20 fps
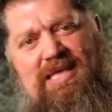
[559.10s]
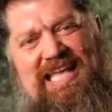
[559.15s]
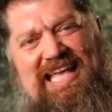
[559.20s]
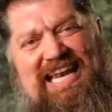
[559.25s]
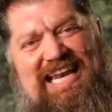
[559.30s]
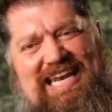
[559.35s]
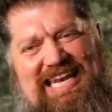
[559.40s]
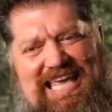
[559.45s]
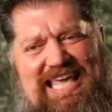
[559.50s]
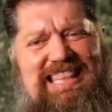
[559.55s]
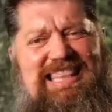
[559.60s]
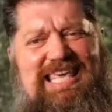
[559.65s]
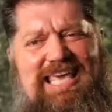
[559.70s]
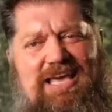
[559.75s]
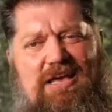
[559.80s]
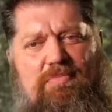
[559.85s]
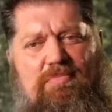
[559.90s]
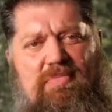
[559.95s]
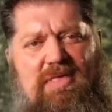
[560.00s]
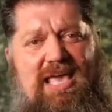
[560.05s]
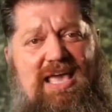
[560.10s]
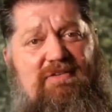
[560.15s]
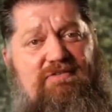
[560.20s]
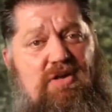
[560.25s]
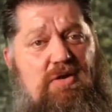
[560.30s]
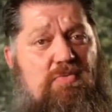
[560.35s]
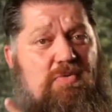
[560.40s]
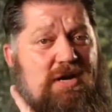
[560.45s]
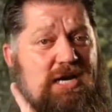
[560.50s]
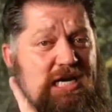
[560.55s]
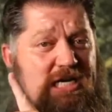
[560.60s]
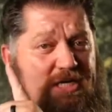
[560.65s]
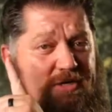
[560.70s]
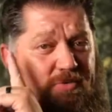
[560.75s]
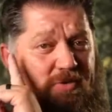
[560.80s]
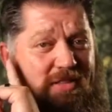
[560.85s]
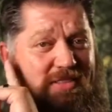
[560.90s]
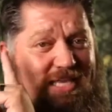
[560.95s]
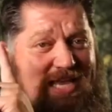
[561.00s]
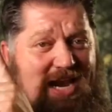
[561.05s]
Lithium, if you wanted to
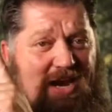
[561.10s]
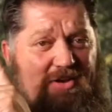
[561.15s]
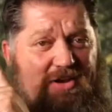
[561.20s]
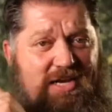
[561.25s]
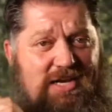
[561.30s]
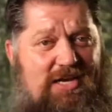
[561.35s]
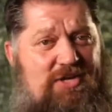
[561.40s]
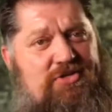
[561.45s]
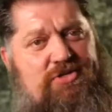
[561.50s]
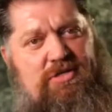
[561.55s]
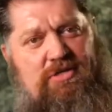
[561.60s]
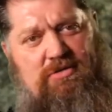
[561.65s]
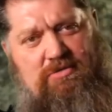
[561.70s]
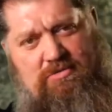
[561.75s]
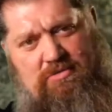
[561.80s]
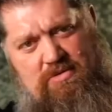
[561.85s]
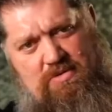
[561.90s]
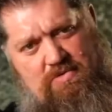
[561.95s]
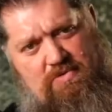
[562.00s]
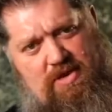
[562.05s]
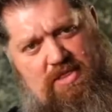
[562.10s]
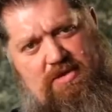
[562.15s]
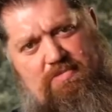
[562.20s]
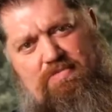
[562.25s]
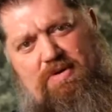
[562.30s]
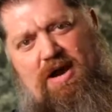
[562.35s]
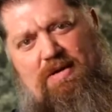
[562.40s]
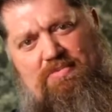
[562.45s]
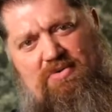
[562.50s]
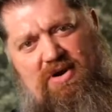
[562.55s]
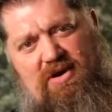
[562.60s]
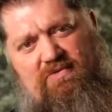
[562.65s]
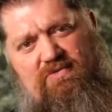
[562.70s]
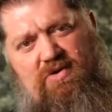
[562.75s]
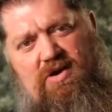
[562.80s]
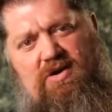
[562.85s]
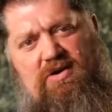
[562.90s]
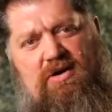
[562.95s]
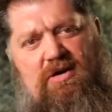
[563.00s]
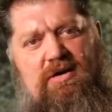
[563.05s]
run the air conditioner with a proper
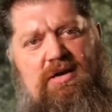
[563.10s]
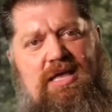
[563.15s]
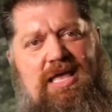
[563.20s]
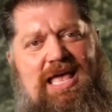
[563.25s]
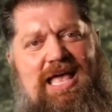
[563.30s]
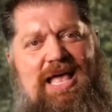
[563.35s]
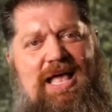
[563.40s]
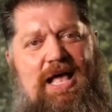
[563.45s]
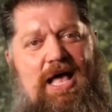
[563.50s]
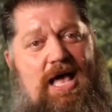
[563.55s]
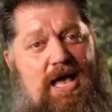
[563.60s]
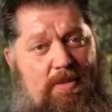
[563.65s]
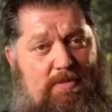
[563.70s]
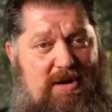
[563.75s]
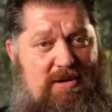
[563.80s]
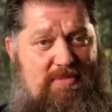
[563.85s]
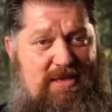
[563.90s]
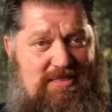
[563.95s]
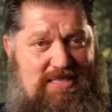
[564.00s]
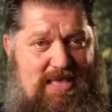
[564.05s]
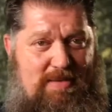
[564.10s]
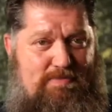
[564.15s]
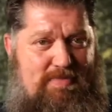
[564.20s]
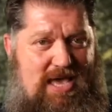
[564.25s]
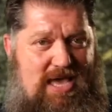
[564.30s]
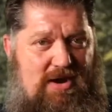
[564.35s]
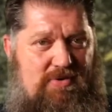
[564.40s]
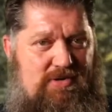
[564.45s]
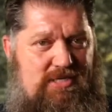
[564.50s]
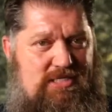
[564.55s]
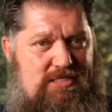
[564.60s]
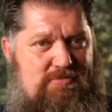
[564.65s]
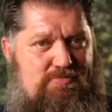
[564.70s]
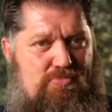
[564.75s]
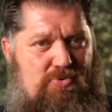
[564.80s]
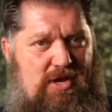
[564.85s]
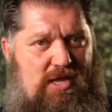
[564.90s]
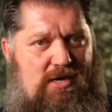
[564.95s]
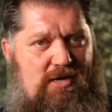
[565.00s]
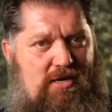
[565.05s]
inverter, I'm going to make that battery
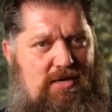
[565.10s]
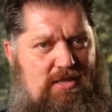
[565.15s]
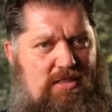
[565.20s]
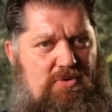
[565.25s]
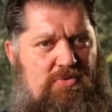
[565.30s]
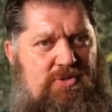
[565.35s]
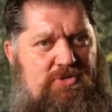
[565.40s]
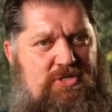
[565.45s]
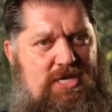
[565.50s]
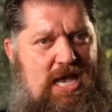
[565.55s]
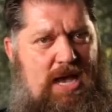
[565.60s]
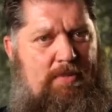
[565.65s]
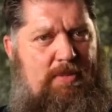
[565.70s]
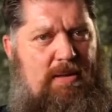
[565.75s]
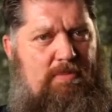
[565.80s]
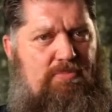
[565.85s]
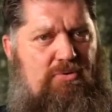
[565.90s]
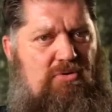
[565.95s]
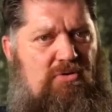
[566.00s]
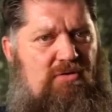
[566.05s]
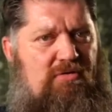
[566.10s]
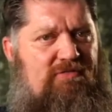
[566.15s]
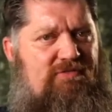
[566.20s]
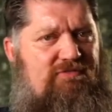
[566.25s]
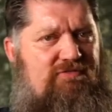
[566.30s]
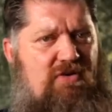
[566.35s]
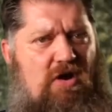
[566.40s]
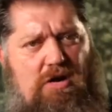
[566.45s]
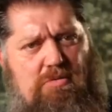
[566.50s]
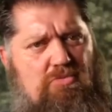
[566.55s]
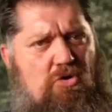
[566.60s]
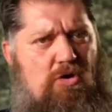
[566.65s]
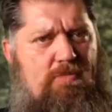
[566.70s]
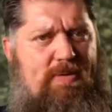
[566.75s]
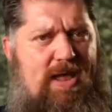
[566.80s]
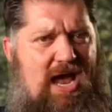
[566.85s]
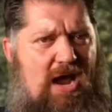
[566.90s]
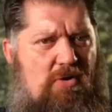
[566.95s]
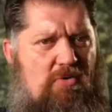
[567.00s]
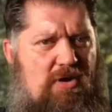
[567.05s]
sprint. In other words, I'm going to pull far more
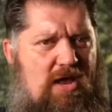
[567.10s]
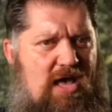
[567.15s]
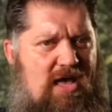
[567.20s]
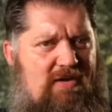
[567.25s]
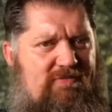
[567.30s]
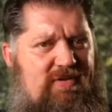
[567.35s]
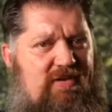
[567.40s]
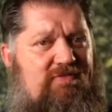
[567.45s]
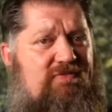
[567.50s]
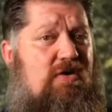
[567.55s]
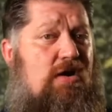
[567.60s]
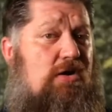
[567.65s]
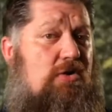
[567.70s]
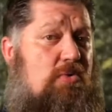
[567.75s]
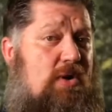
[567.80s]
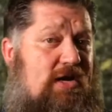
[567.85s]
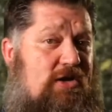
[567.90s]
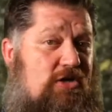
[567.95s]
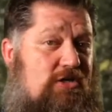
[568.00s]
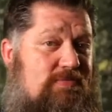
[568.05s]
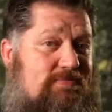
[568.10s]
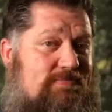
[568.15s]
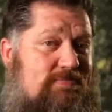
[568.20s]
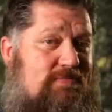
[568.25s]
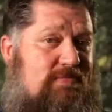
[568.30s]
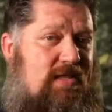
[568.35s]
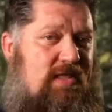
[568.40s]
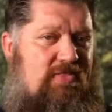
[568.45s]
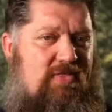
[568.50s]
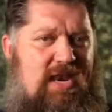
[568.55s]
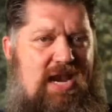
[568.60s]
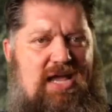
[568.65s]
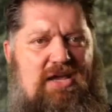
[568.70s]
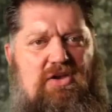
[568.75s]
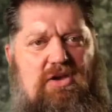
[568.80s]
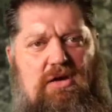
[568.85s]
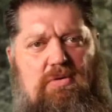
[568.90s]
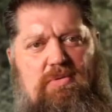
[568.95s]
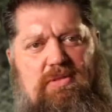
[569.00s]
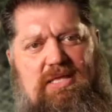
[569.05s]
power out of it far quicker than I
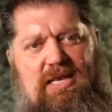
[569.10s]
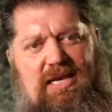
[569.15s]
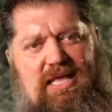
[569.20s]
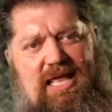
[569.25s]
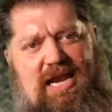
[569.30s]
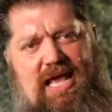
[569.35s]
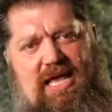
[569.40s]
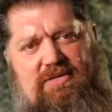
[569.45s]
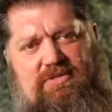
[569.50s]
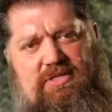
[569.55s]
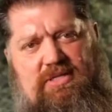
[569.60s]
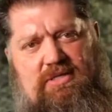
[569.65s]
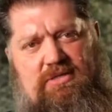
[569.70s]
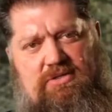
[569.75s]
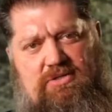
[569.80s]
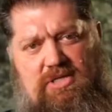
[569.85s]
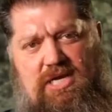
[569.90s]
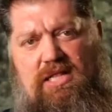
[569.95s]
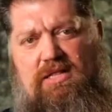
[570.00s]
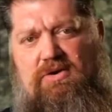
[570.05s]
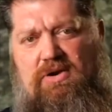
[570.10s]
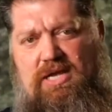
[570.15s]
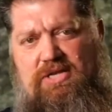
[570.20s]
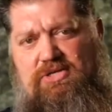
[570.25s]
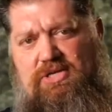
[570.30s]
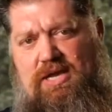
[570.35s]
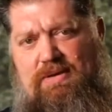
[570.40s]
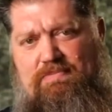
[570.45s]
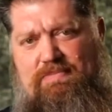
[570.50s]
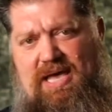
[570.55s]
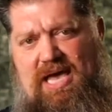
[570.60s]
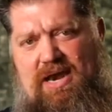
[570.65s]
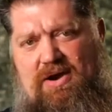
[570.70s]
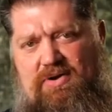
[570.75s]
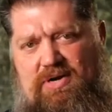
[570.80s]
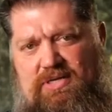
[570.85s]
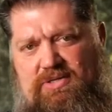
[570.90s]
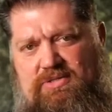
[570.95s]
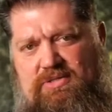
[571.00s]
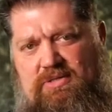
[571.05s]
could with the lead acid, gel, or AGM
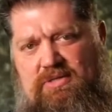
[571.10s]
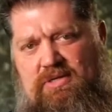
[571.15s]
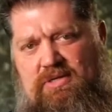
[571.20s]
batteries.